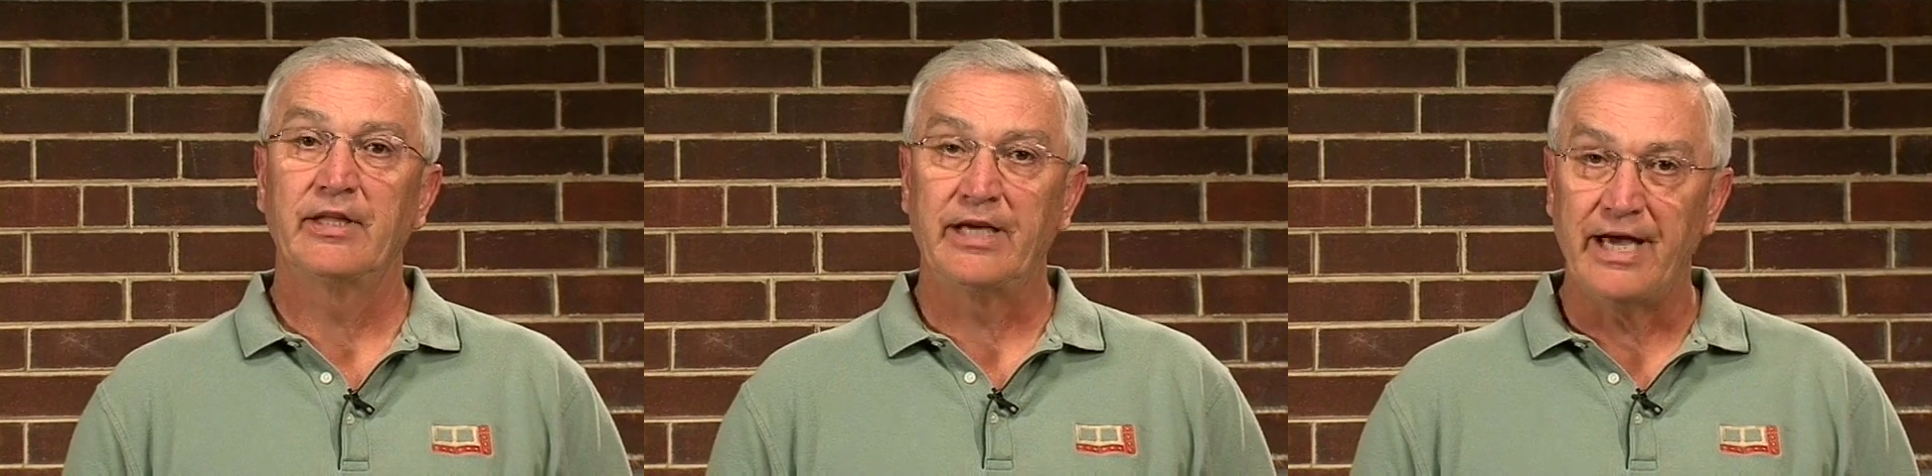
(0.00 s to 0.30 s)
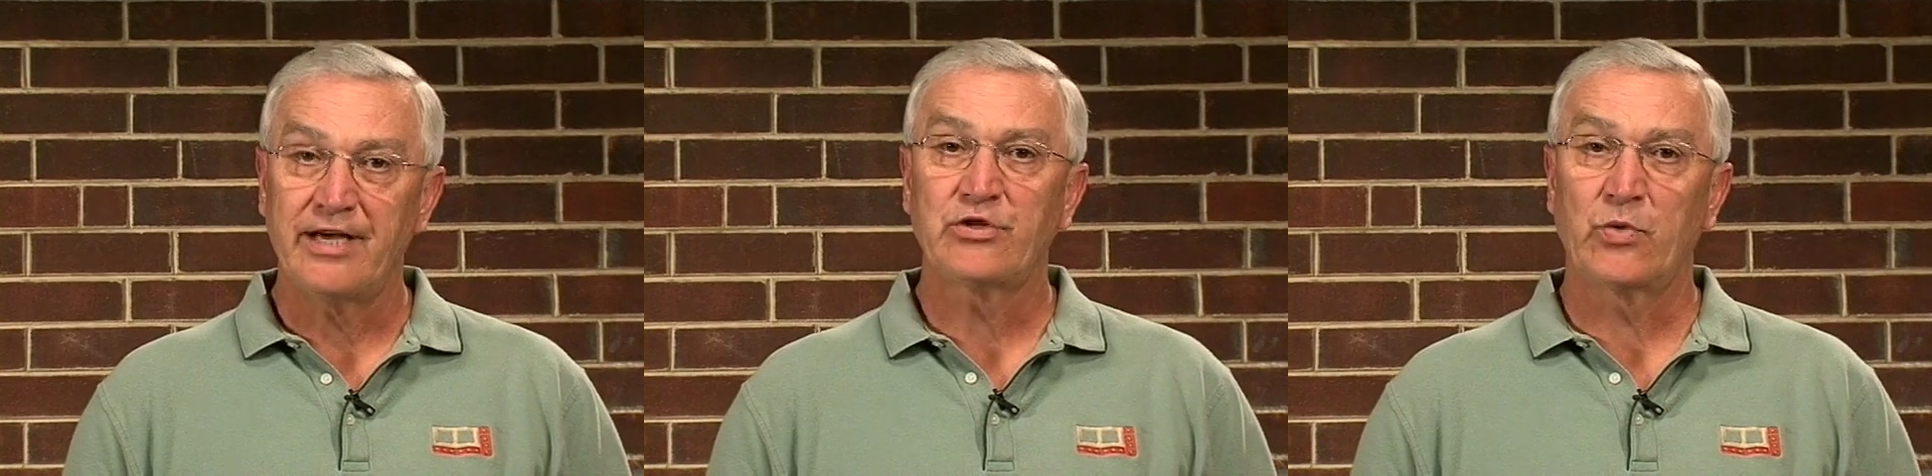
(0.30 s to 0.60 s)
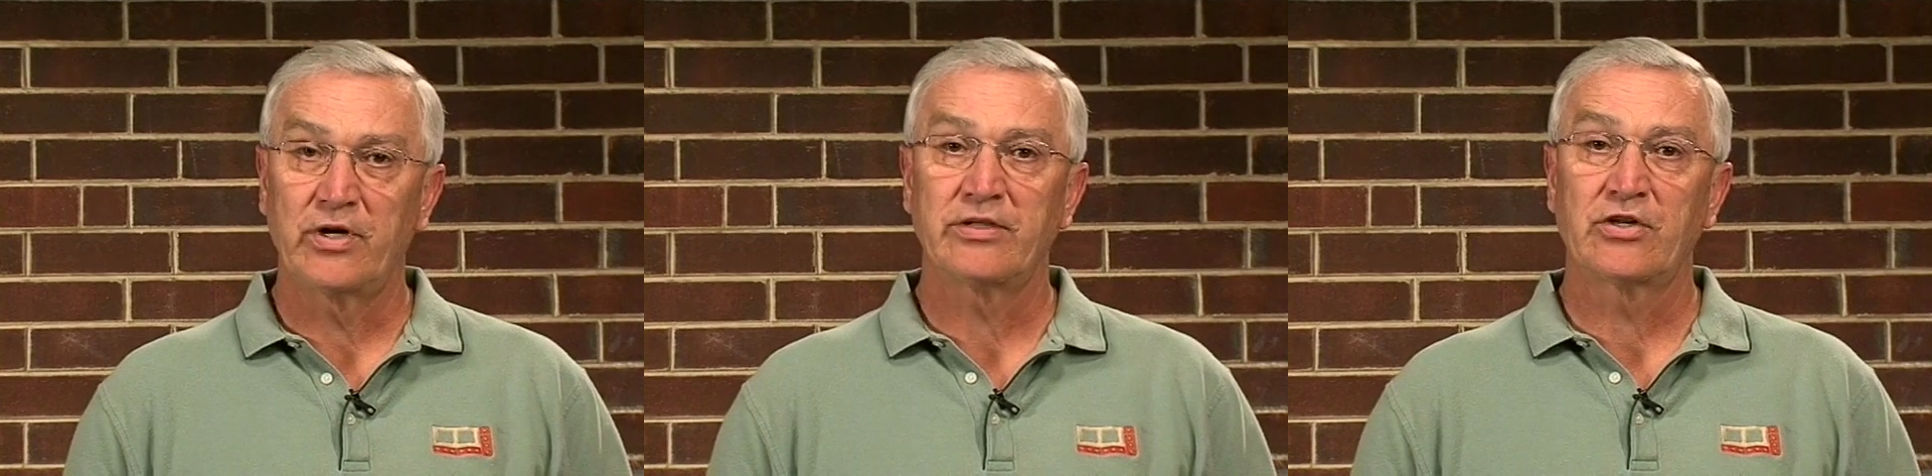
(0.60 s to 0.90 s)
guess
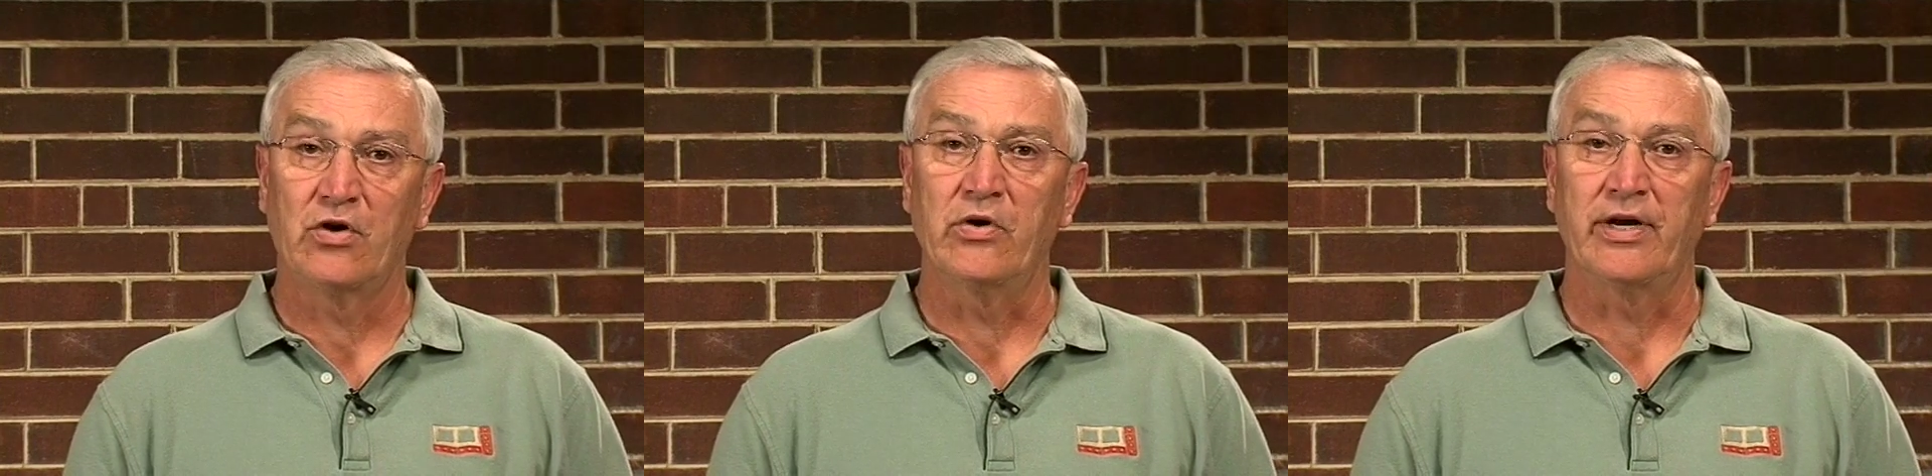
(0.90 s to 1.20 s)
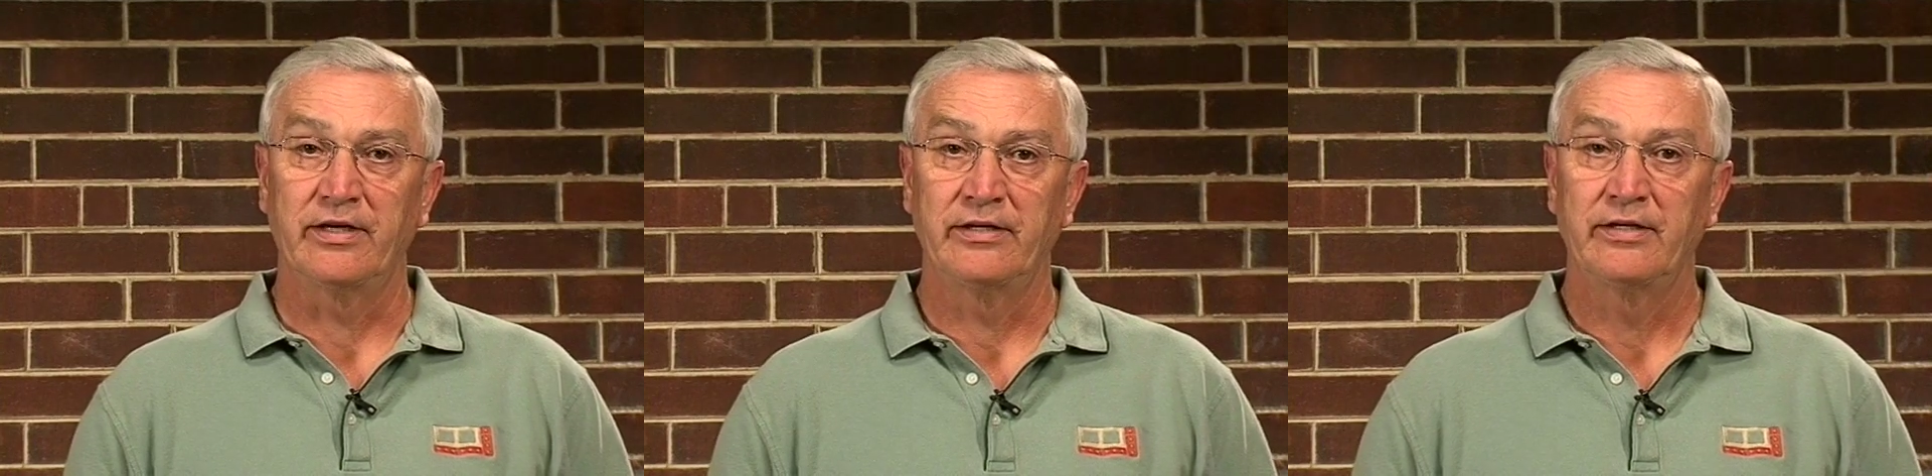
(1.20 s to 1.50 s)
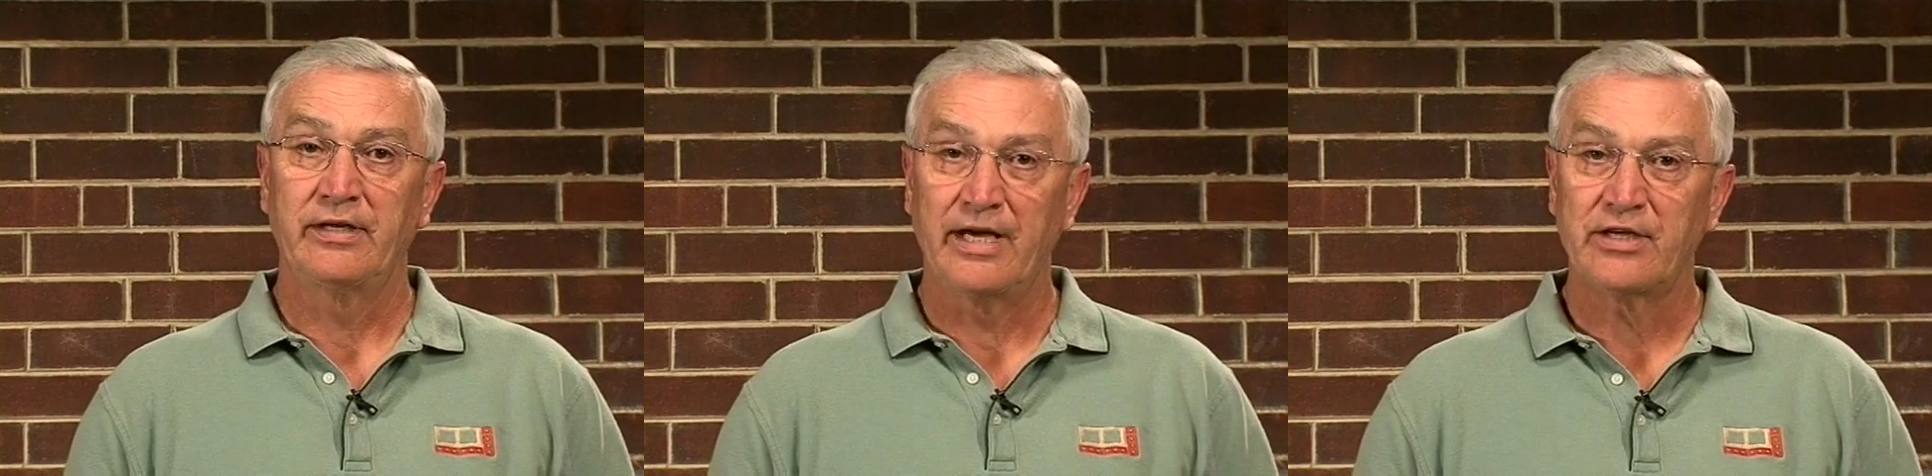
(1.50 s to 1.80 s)
where it's going?
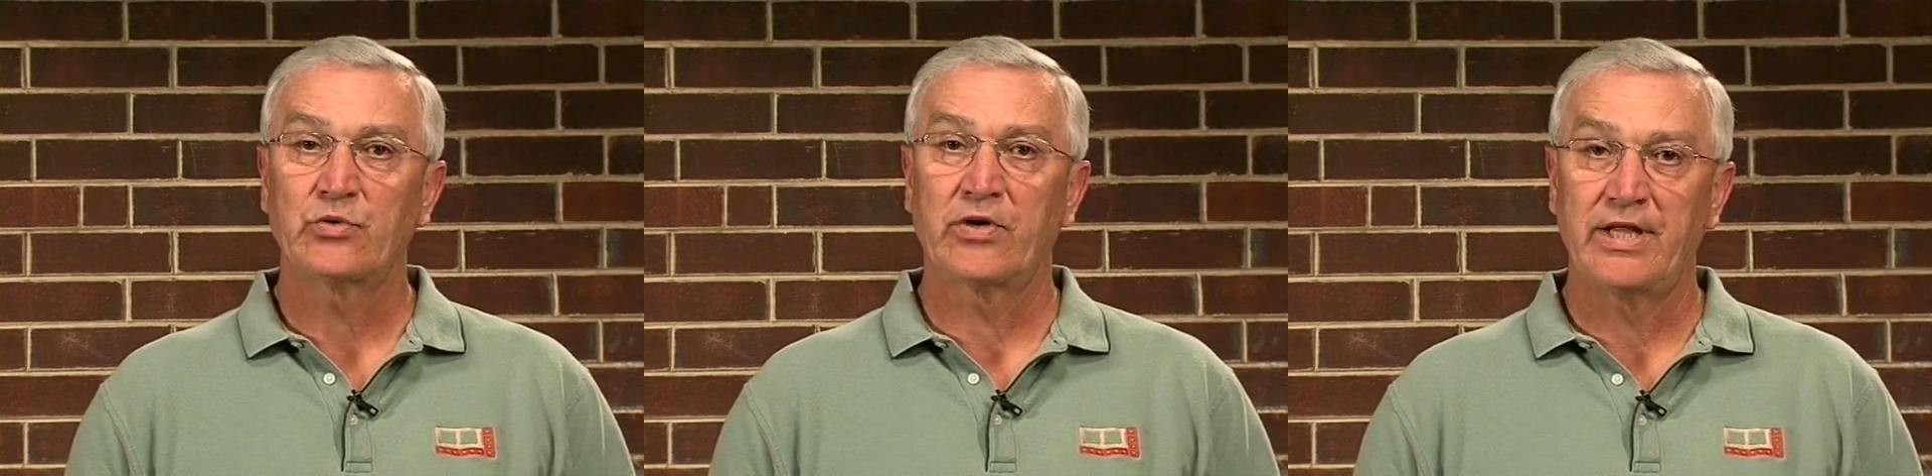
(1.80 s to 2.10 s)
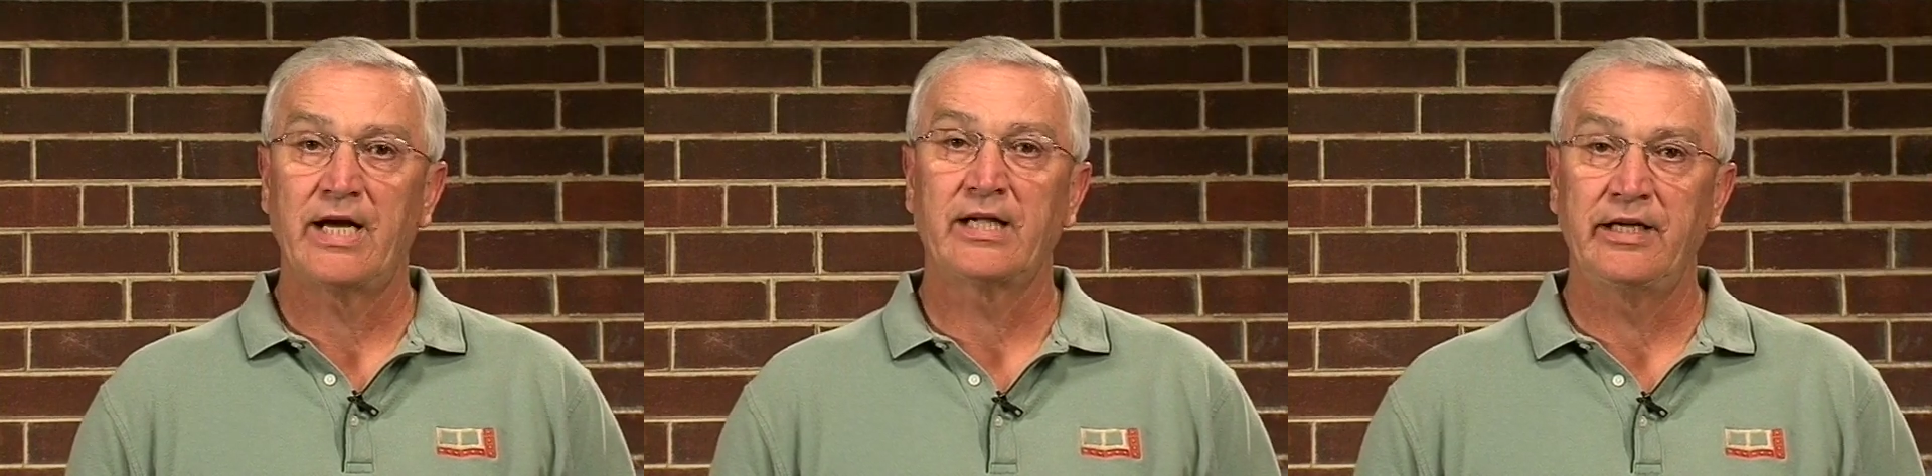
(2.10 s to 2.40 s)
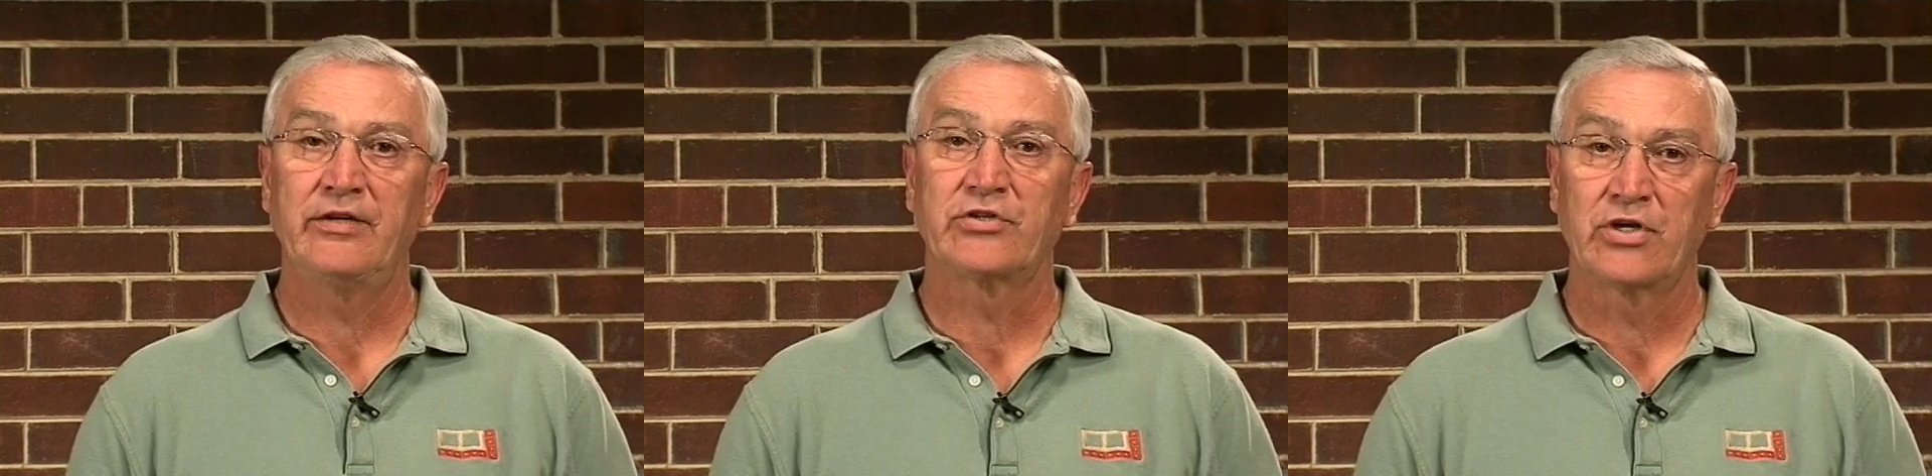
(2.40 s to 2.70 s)
Guess where that
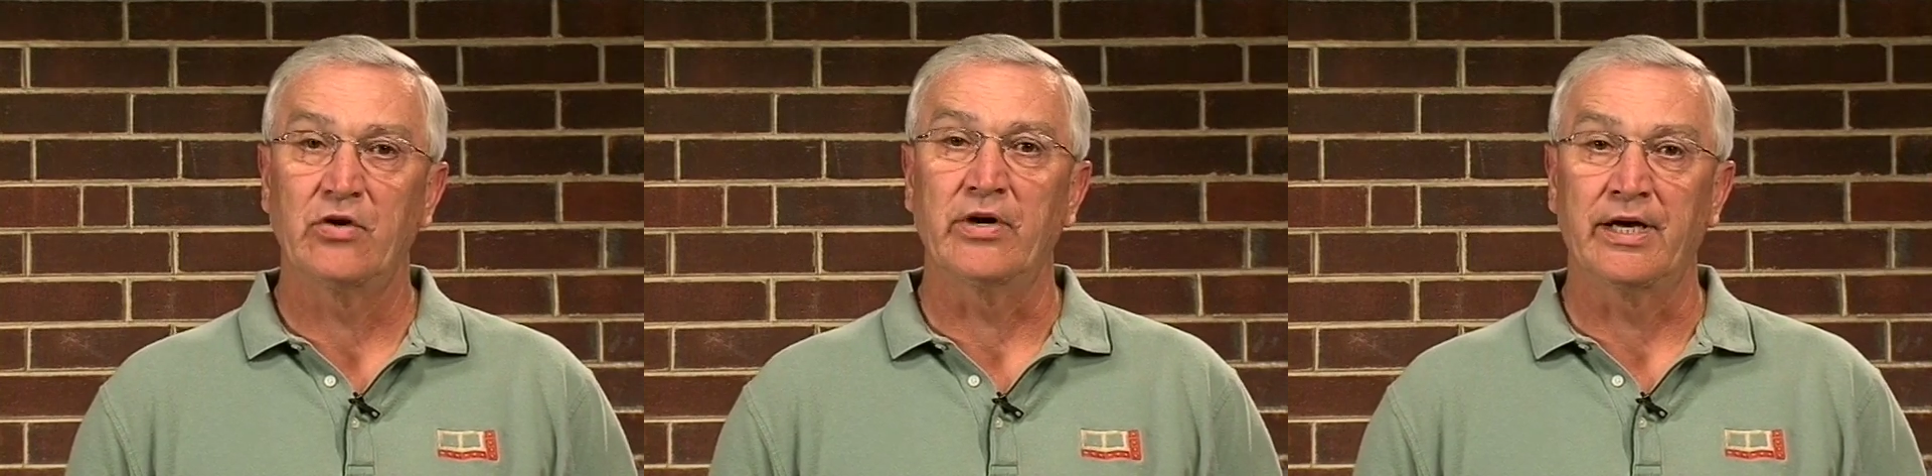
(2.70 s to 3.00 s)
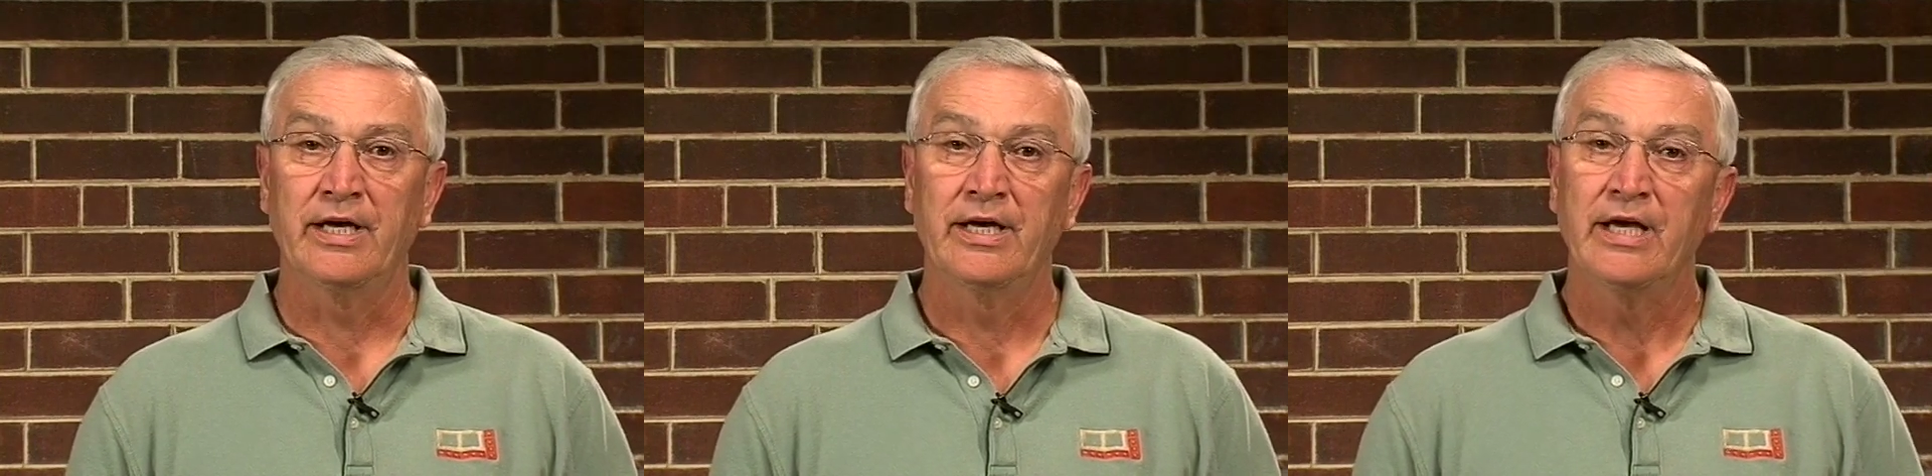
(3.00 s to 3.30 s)
cleaner is going?